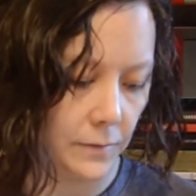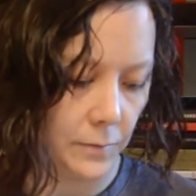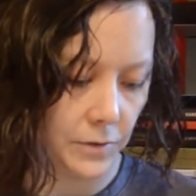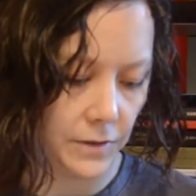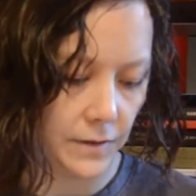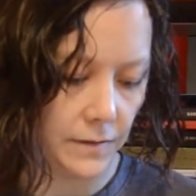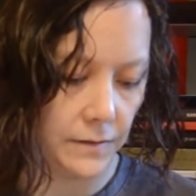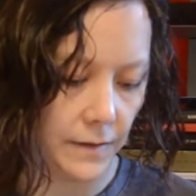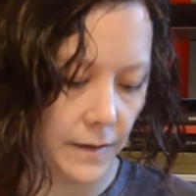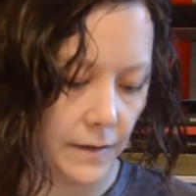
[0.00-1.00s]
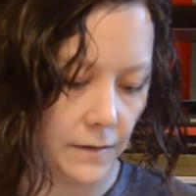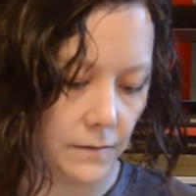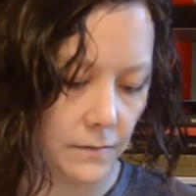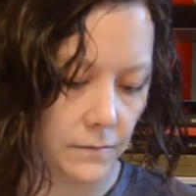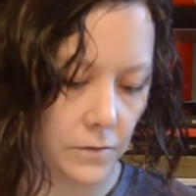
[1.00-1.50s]
which is a
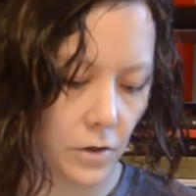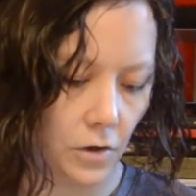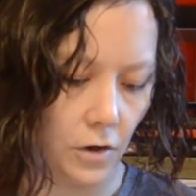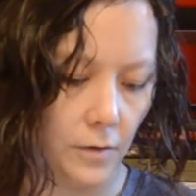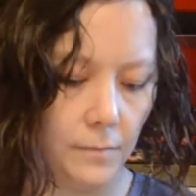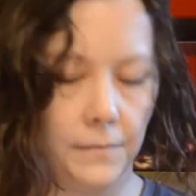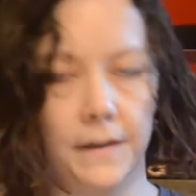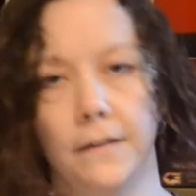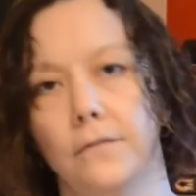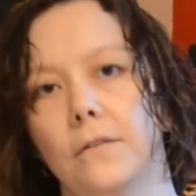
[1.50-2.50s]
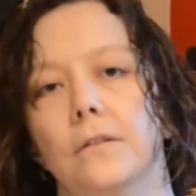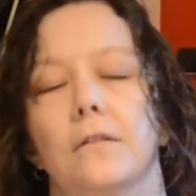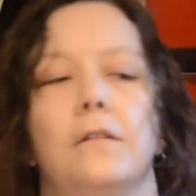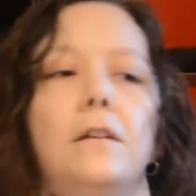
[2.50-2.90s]
term given